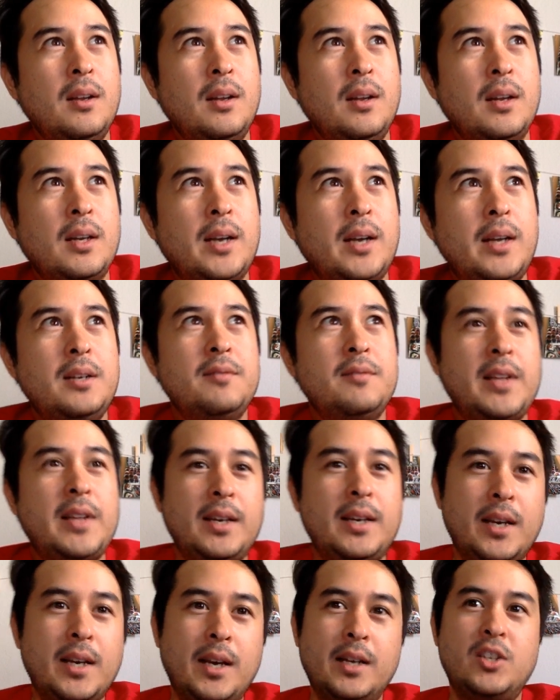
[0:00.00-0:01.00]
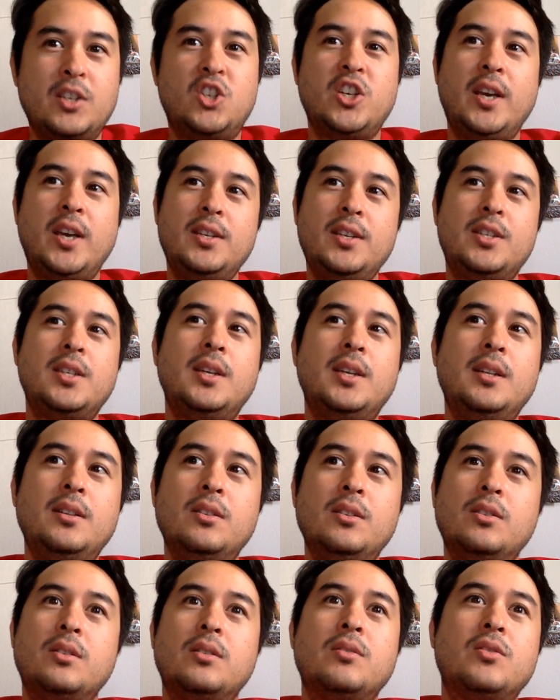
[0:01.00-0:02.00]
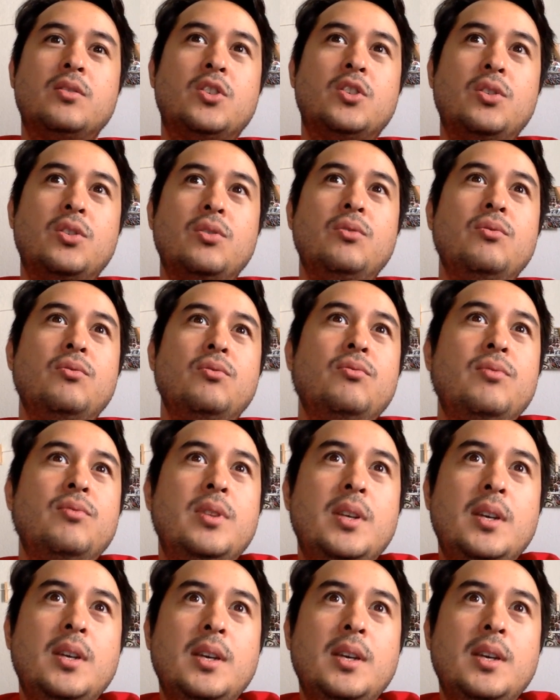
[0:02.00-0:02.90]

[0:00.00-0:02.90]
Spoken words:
kind of like adjacent to the